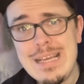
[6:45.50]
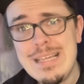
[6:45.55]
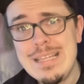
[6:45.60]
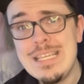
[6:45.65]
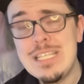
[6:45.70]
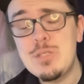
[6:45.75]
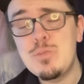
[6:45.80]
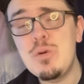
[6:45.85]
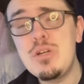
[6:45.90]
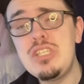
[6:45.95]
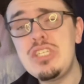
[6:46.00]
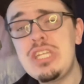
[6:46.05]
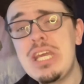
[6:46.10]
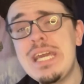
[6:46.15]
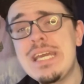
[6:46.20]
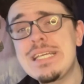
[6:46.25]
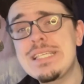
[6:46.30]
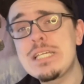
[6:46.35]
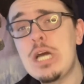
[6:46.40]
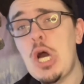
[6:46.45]
This one
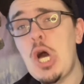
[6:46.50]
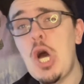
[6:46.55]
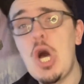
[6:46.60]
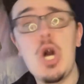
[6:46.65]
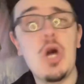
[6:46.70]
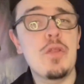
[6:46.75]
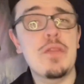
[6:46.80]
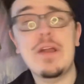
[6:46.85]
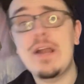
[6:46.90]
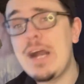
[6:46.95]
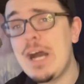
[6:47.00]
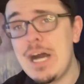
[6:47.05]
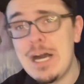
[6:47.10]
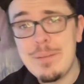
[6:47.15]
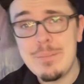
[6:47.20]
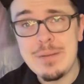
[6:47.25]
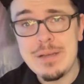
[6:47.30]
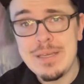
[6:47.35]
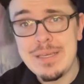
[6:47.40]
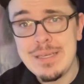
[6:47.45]
takes all the
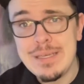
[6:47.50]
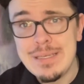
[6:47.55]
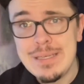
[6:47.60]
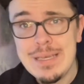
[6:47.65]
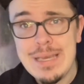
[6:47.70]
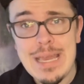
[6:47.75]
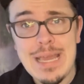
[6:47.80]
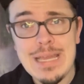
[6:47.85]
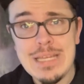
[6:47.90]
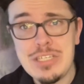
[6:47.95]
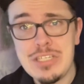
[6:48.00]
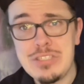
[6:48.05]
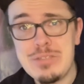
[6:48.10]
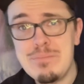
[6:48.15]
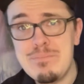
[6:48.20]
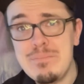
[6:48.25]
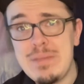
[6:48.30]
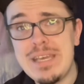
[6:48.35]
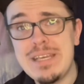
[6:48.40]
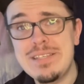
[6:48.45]
comedy and just
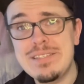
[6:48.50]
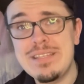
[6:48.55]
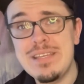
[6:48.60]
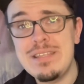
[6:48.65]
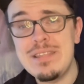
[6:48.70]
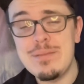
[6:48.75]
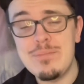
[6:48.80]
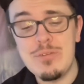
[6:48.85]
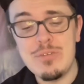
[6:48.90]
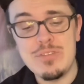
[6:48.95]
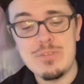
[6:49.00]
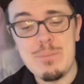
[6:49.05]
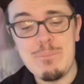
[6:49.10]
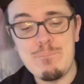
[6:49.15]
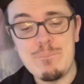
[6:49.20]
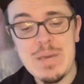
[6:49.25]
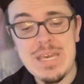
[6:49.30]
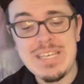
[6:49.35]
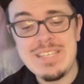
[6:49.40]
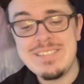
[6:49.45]
makes it the
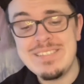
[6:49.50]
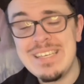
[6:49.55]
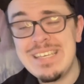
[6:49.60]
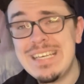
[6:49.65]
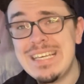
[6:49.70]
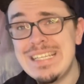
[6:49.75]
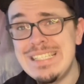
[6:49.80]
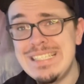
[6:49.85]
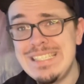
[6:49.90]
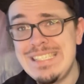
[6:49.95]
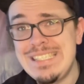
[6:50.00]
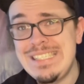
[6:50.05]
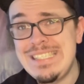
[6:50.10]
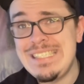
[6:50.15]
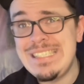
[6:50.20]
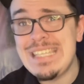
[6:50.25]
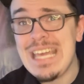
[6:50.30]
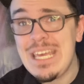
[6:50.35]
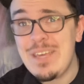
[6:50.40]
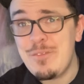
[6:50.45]
most basic and
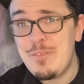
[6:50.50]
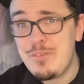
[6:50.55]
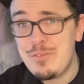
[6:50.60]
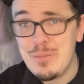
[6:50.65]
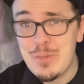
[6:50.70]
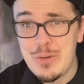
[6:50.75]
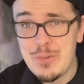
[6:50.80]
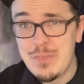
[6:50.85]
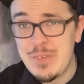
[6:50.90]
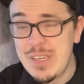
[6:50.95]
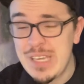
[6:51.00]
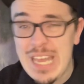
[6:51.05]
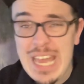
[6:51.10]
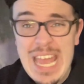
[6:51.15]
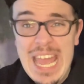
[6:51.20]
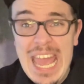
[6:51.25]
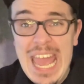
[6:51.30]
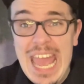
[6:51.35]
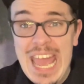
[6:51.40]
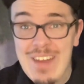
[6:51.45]
safe movie
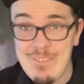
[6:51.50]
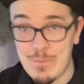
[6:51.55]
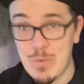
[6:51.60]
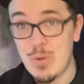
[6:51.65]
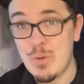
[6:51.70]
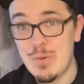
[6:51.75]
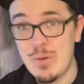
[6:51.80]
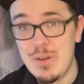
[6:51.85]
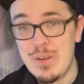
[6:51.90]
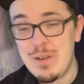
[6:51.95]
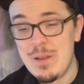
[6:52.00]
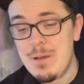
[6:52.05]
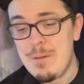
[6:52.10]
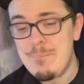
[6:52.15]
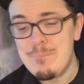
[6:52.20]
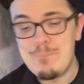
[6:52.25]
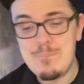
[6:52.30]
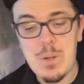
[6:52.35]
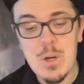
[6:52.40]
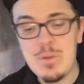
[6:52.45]
ever.
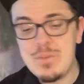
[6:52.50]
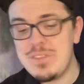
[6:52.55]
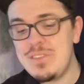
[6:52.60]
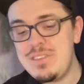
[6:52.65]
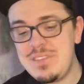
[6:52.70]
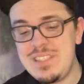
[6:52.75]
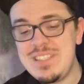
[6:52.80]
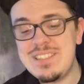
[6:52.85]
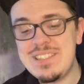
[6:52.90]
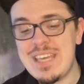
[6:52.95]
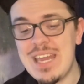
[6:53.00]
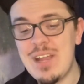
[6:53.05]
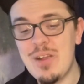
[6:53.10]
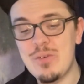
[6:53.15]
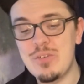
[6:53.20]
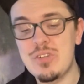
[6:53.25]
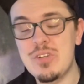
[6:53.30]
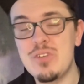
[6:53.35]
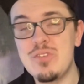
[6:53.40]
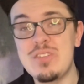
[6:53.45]
Both of these
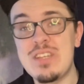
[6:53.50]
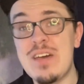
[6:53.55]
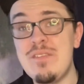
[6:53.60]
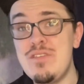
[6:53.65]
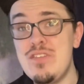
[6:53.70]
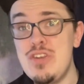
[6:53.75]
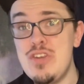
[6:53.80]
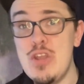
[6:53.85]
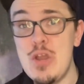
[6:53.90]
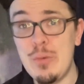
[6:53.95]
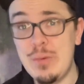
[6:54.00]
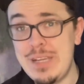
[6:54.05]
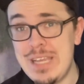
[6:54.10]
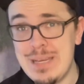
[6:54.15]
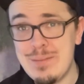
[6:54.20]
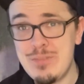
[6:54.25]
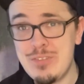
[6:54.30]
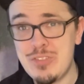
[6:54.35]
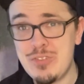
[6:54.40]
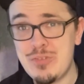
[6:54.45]
characters have no
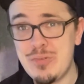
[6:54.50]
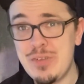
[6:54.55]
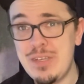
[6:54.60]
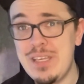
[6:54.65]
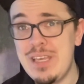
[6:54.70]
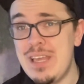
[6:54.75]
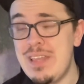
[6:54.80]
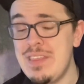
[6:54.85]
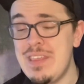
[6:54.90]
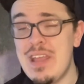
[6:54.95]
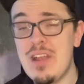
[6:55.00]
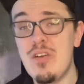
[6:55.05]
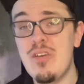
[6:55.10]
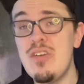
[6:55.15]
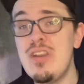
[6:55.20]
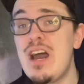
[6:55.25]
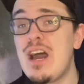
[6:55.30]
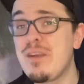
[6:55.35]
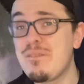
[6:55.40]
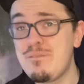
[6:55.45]
chemistry, and they are
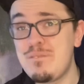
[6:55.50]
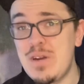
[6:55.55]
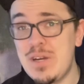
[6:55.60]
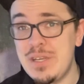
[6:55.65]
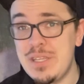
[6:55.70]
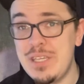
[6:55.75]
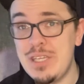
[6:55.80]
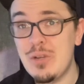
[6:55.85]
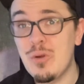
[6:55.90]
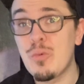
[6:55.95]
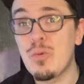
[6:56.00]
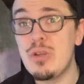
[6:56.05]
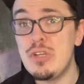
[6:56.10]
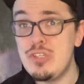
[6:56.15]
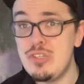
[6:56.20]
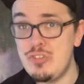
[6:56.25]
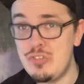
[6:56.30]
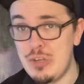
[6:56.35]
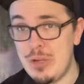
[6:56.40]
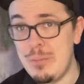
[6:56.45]
not funny or
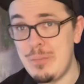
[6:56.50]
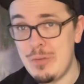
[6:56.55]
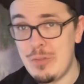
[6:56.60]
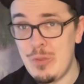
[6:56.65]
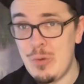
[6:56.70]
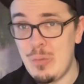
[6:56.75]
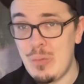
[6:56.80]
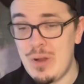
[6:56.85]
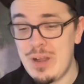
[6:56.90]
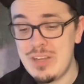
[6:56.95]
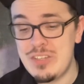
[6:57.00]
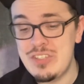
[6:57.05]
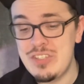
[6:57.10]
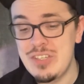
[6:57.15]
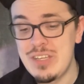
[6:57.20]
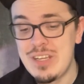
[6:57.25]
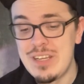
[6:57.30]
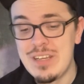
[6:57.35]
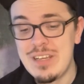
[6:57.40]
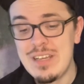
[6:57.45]
enjoyable to
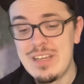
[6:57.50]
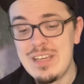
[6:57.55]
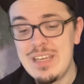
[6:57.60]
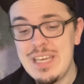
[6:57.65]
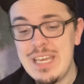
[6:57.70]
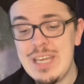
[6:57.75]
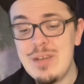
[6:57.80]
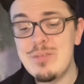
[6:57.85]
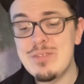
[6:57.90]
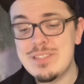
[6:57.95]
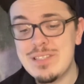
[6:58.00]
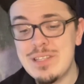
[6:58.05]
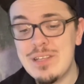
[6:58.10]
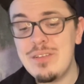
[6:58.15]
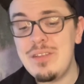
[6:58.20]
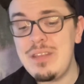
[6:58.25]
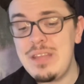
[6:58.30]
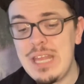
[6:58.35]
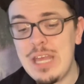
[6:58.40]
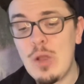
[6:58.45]
watch. It was
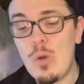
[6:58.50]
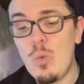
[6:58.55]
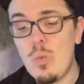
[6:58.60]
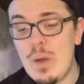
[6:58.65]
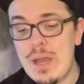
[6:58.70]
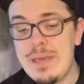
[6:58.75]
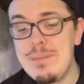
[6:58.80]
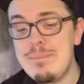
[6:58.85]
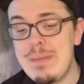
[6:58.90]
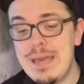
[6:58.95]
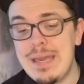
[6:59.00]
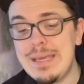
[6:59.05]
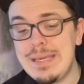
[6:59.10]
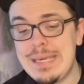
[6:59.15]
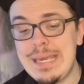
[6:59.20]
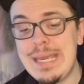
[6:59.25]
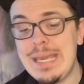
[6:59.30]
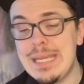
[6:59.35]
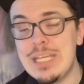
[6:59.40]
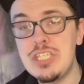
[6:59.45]
literally like White Man
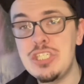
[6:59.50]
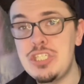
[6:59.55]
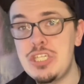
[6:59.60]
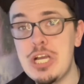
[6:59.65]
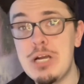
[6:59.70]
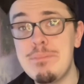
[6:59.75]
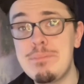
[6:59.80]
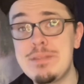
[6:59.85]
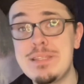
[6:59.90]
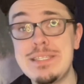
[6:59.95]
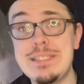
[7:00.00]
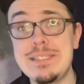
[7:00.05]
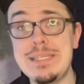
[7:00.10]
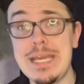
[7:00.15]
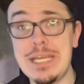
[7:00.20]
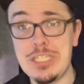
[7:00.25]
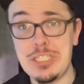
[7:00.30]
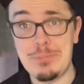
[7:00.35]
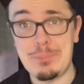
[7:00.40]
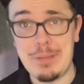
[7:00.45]
Can't Jump the stage